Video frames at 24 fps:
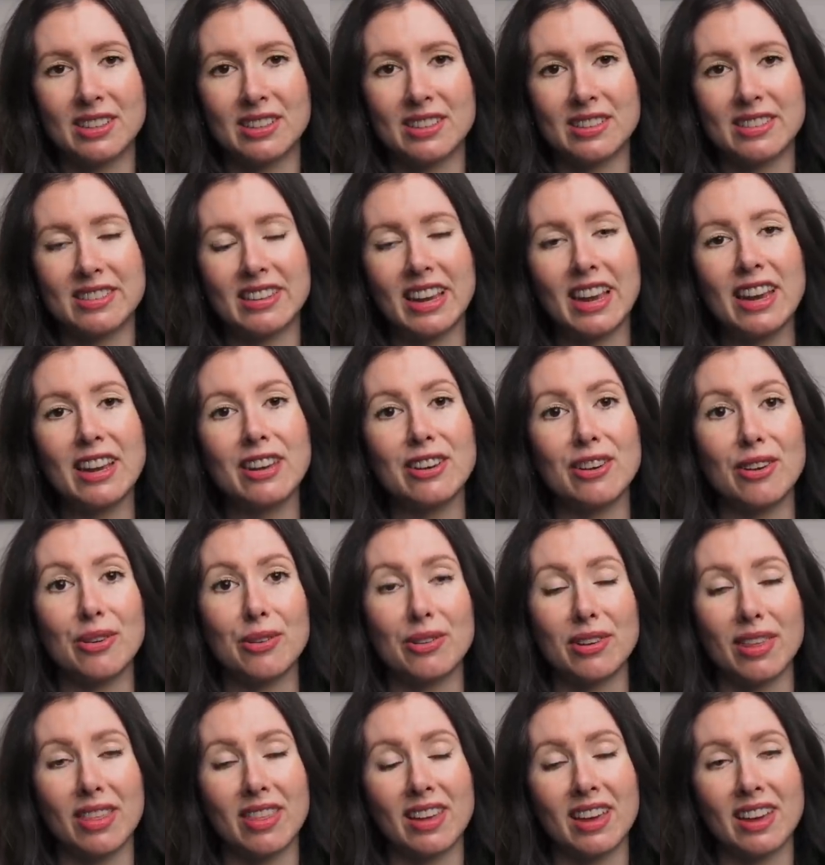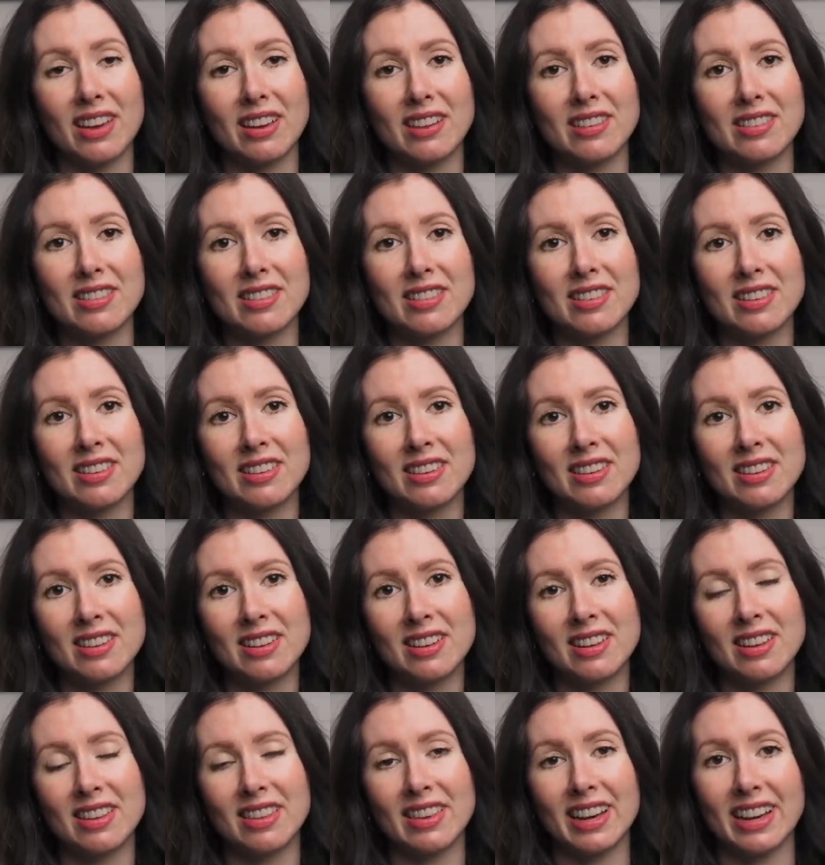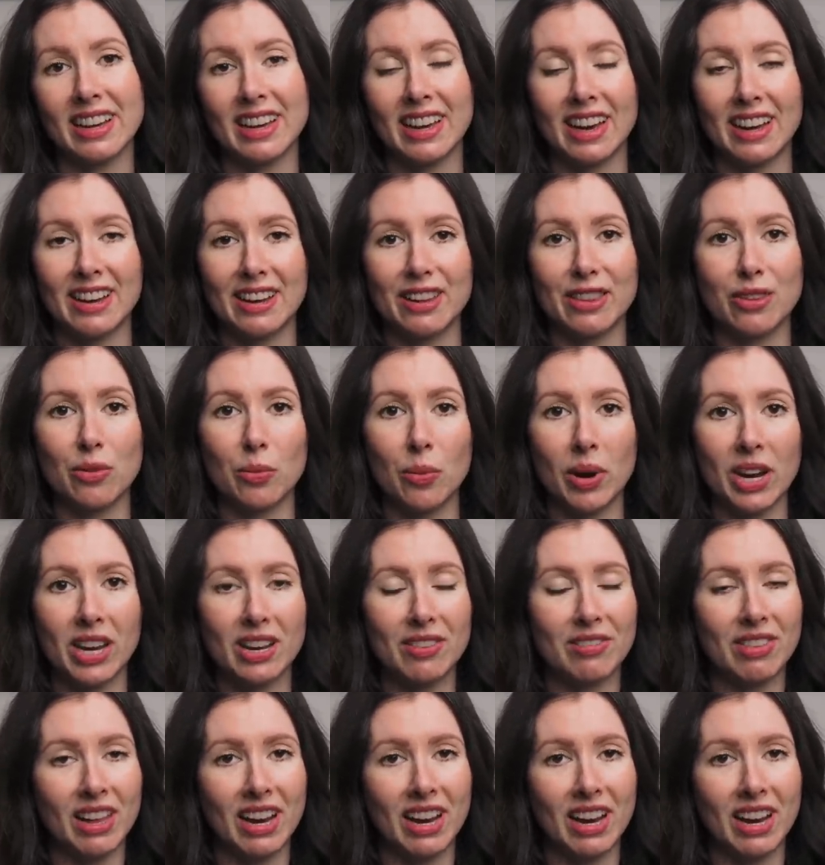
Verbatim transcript: saying no to things that get in the way of